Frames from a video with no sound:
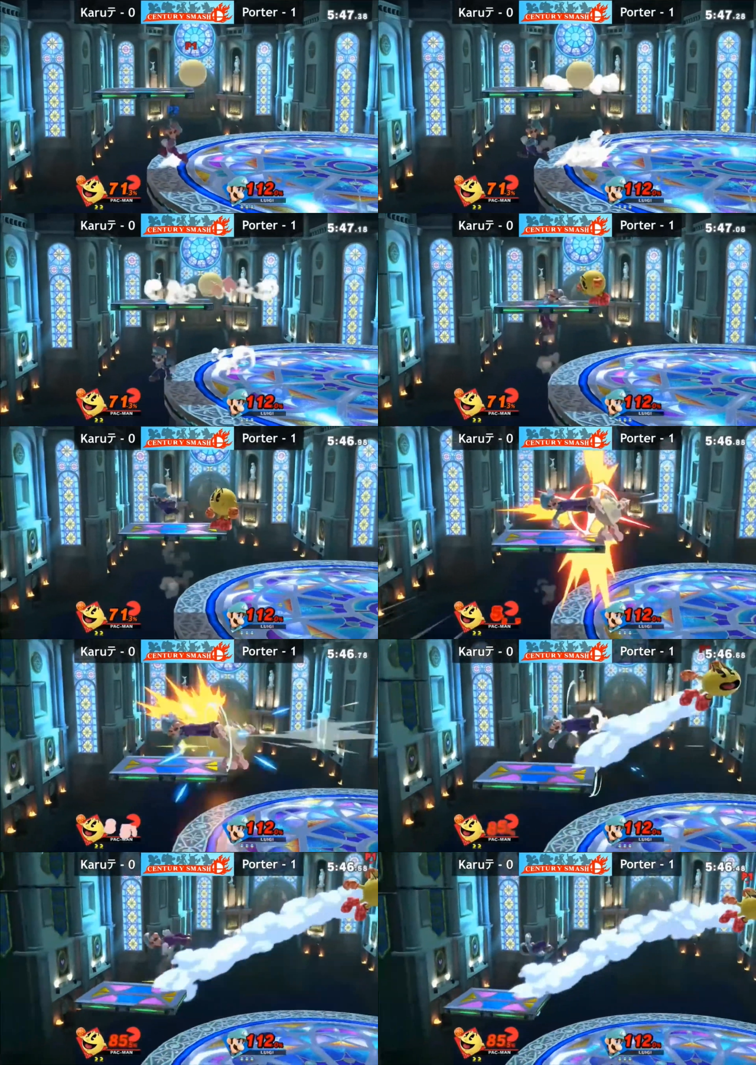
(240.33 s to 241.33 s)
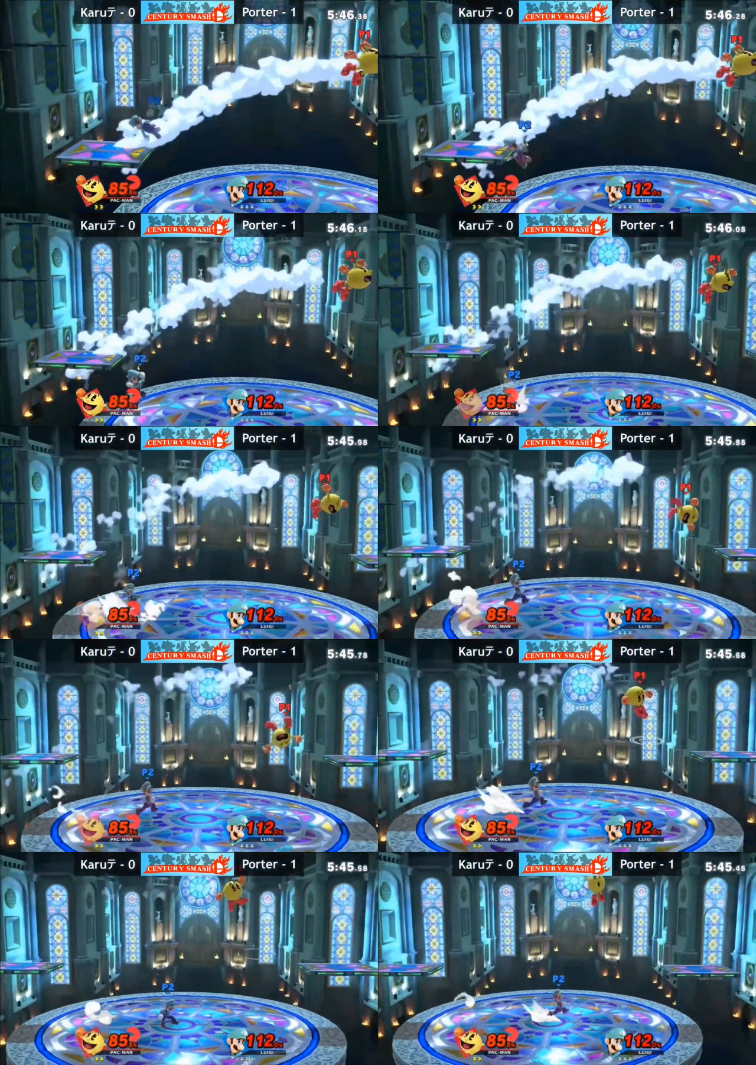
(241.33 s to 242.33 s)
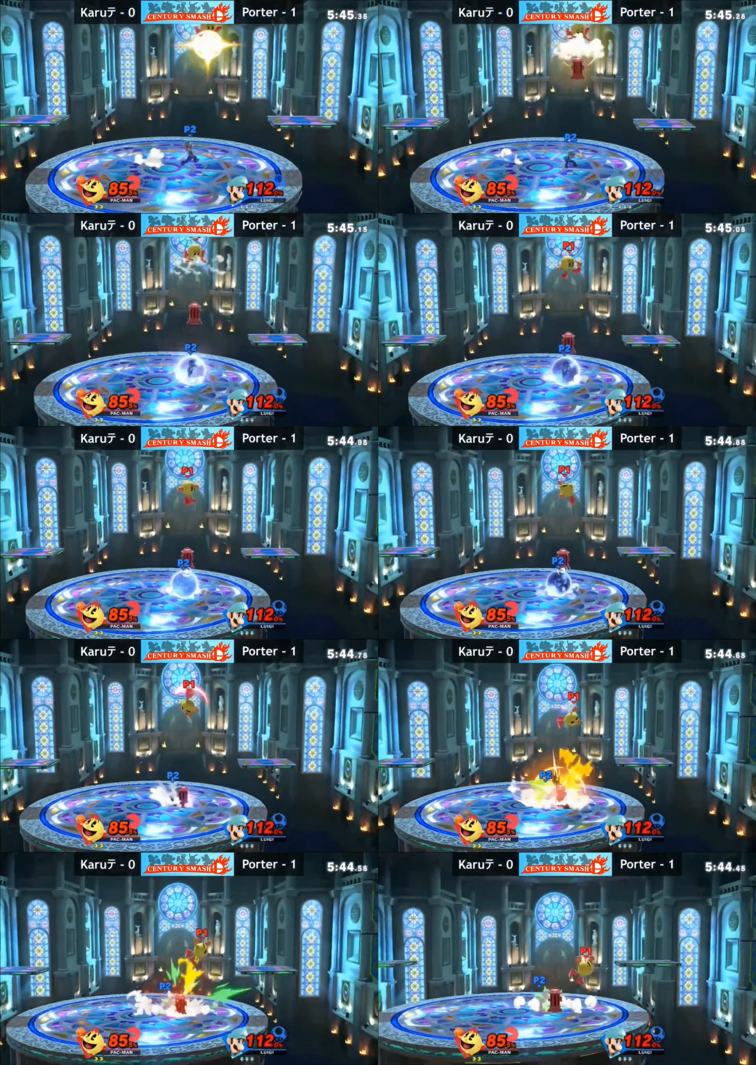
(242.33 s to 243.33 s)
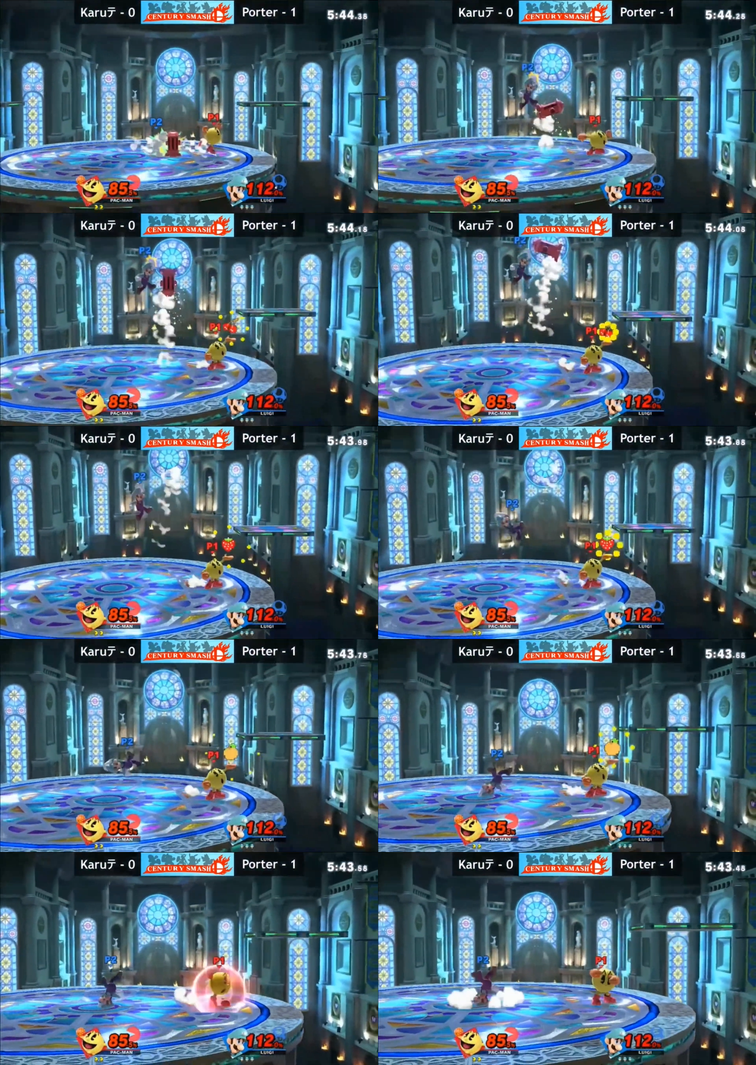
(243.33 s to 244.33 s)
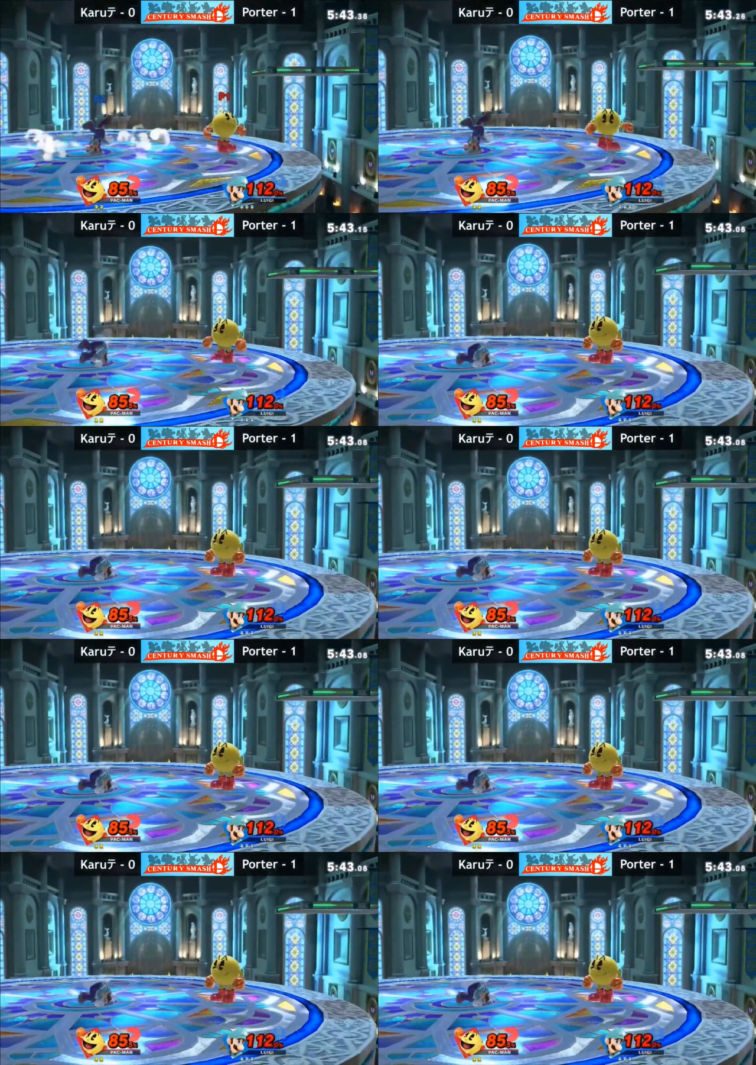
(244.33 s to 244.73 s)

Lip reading: [unreadable: no face in view]